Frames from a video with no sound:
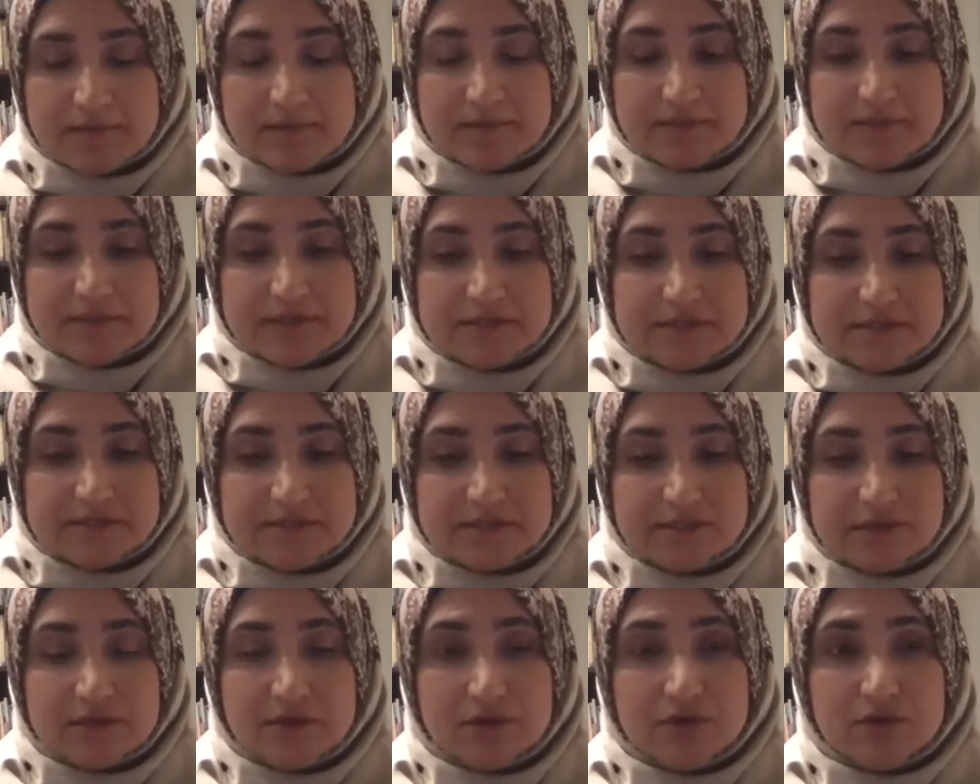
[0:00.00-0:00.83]

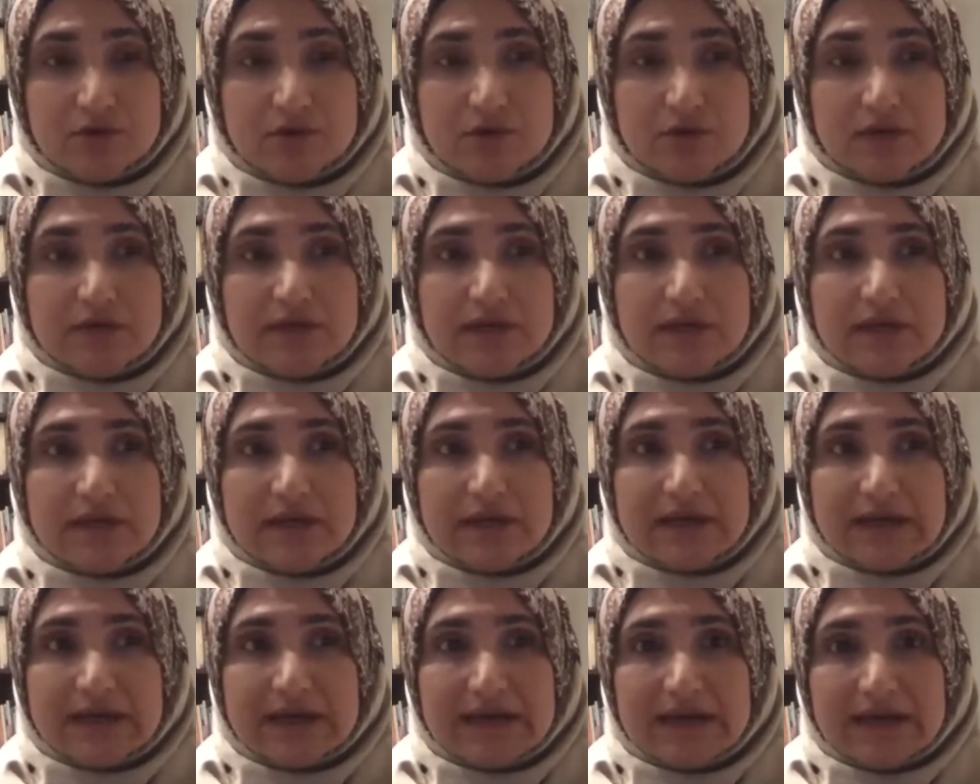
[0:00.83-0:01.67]
So
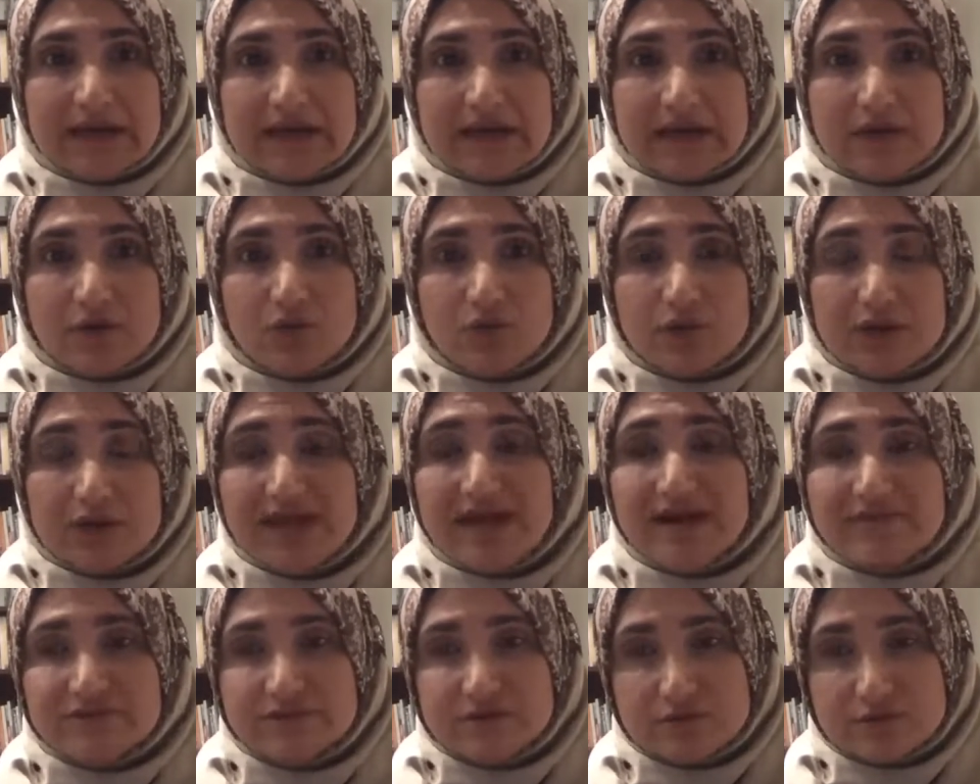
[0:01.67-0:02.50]
we have
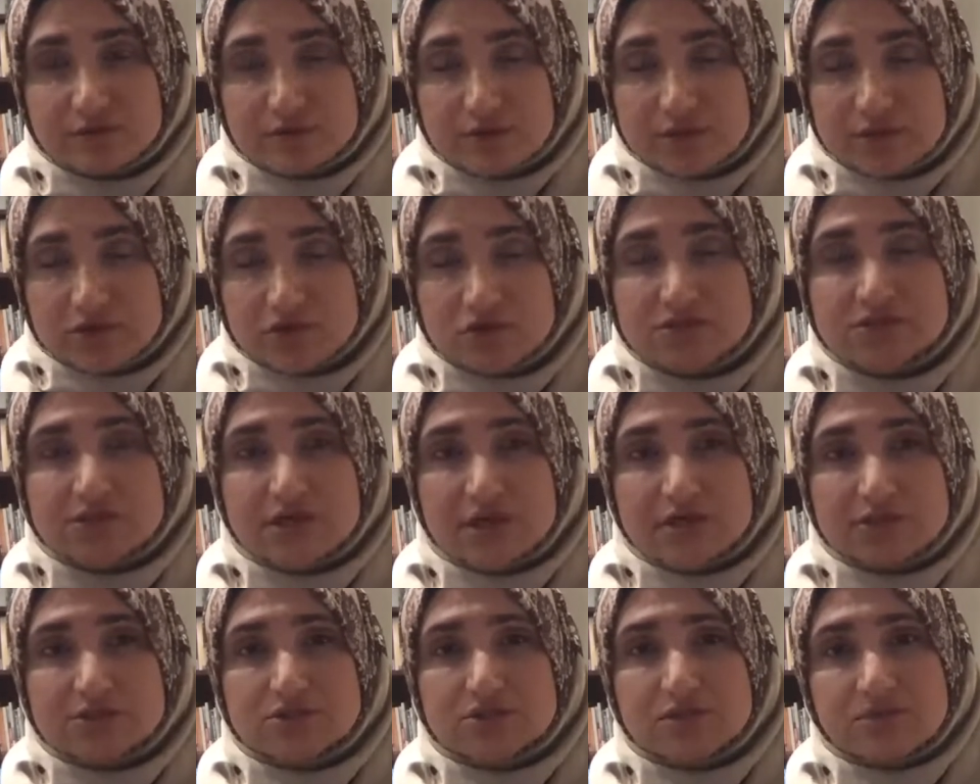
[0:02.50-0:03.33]
to use
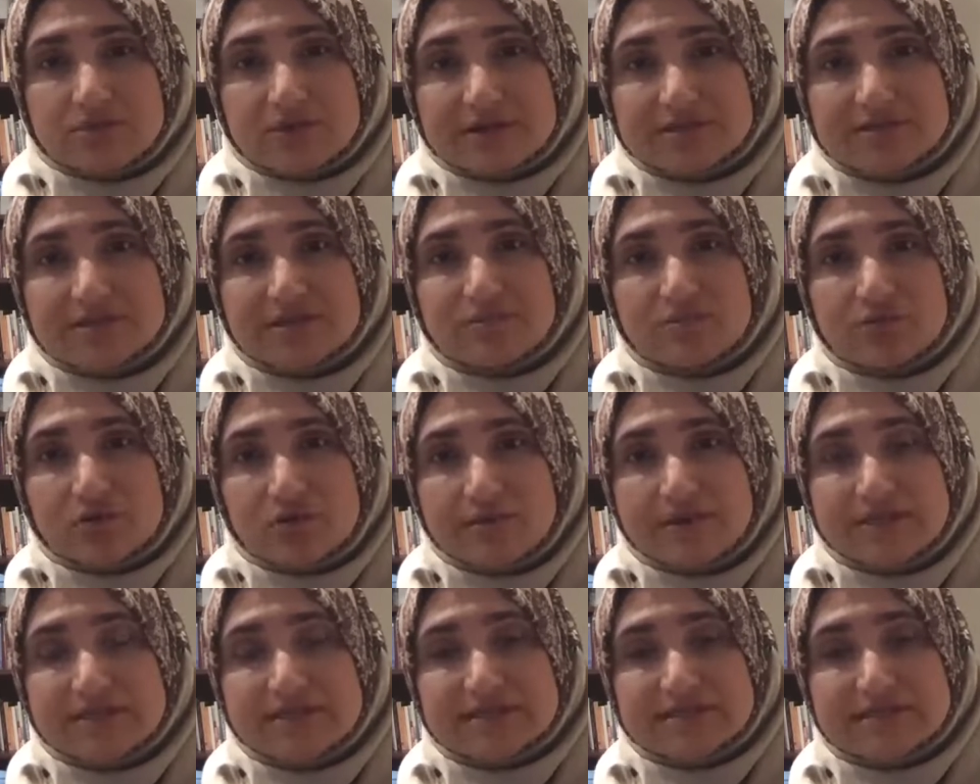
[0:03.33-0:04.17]
also the present moment,
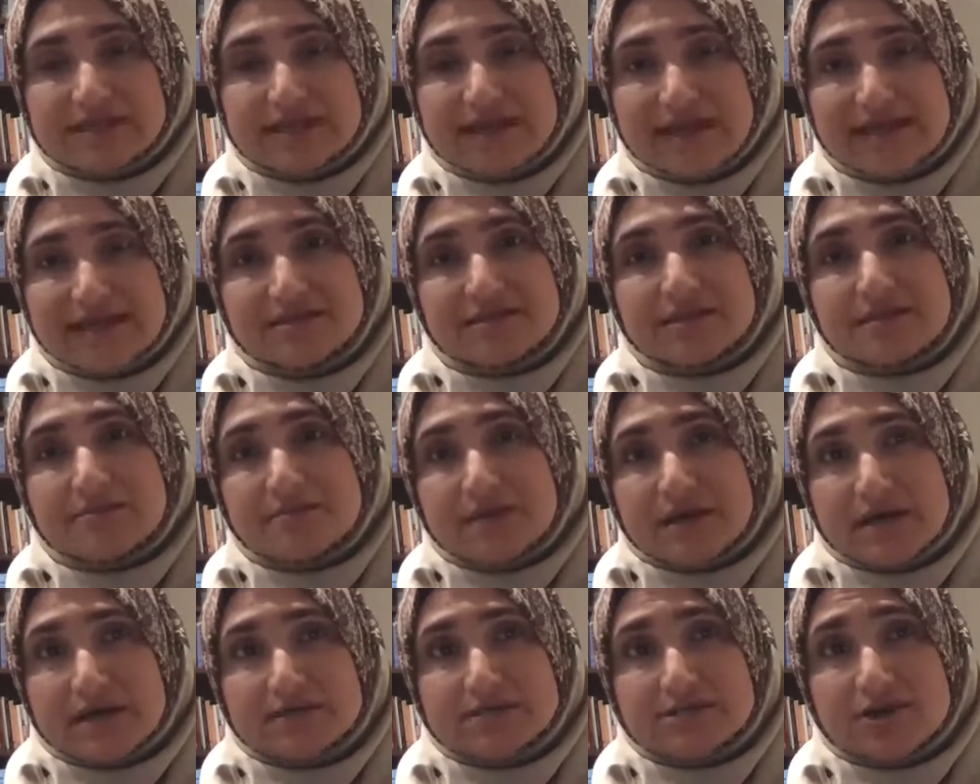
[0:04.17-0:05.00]
as I ended my
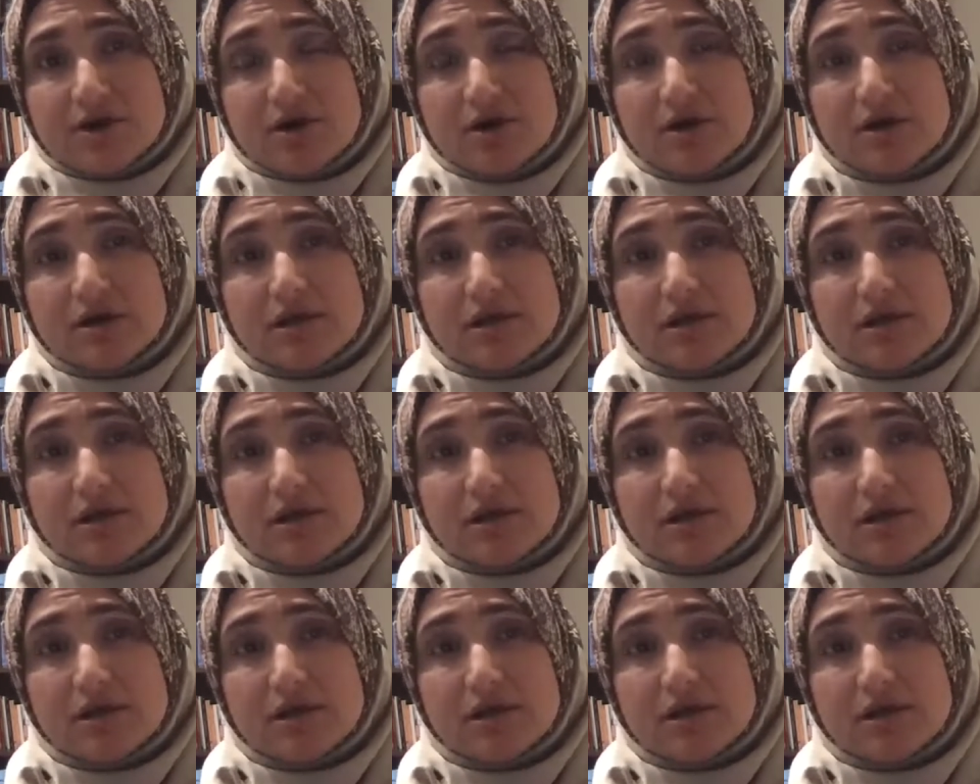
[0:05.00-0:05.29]
talk,